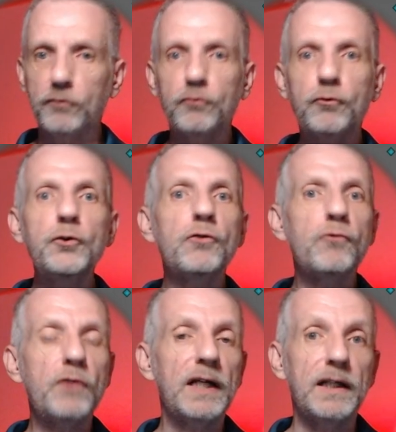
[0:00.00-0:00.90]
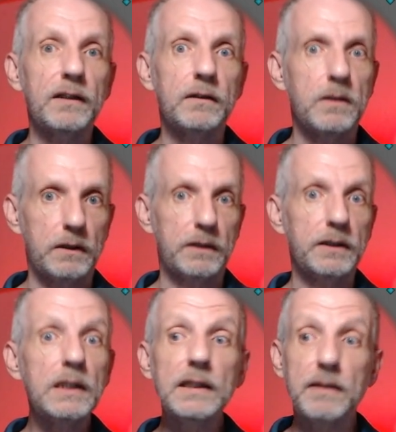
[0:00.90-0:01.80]
Do you really
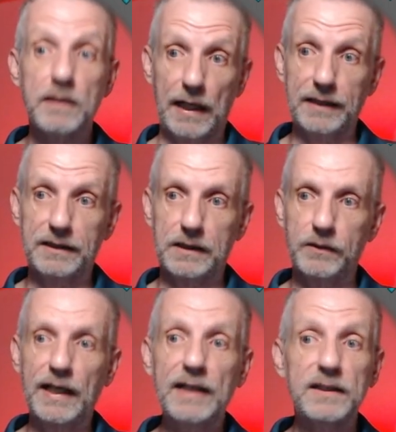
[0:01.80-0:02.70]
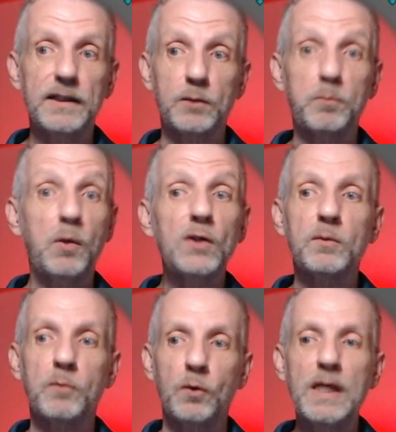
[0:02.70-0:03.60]
need that? You know, yes, it is
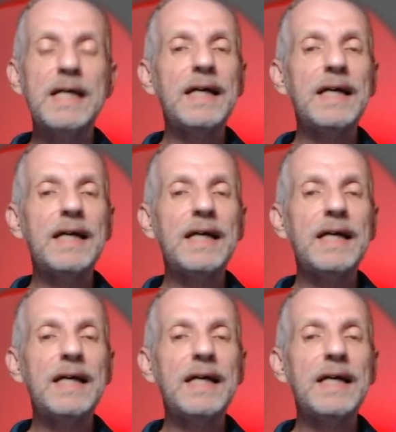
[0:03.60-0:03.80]
possible.